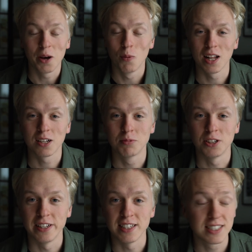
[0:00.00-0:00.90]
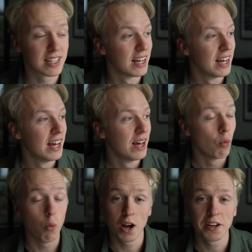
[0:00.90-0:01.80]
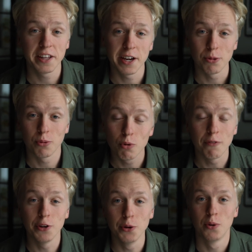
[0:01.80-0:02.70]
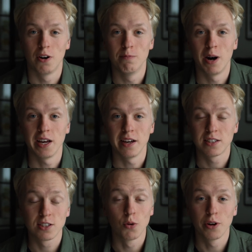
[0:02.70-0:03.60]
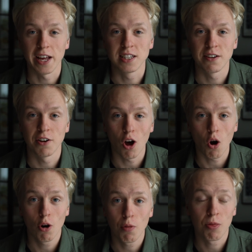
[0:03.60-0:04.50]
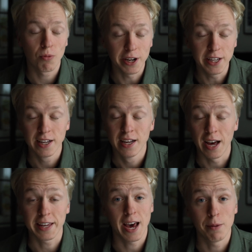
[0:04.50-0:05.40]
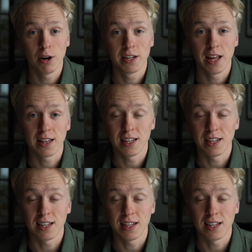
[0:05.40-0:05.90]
and welcome to this 1 year review of my Sony A7R3, a camera that